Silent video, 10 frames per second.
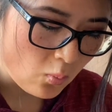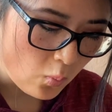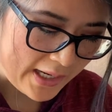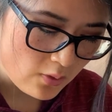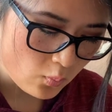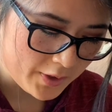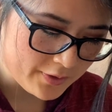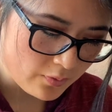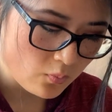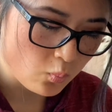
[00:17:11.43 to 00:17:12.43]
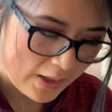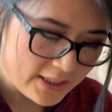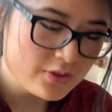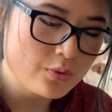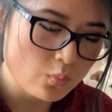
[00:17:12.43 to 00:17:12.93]
White
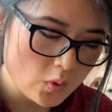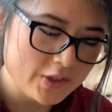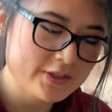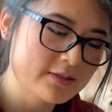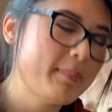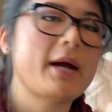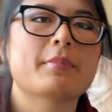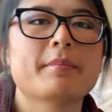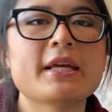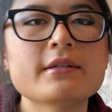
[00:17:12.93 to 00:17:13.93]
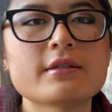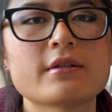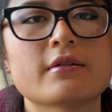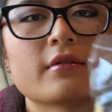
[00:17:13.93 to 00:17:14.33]
Woods Peppermint.